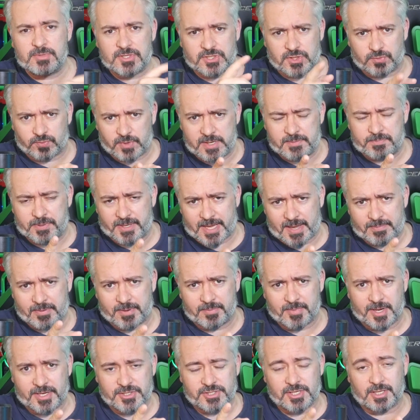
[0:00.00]
There's a replay up
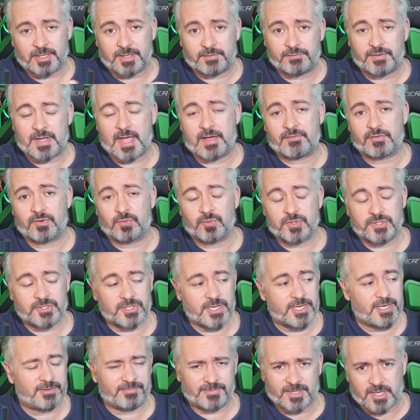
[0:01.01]
on my channel if you haven't
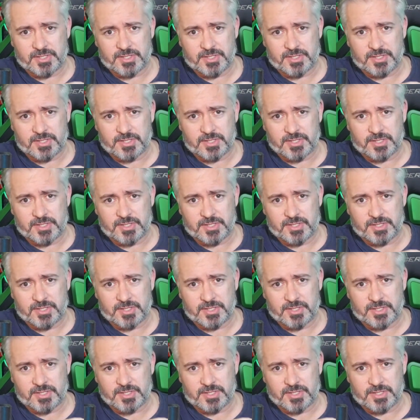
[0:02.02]
seen it.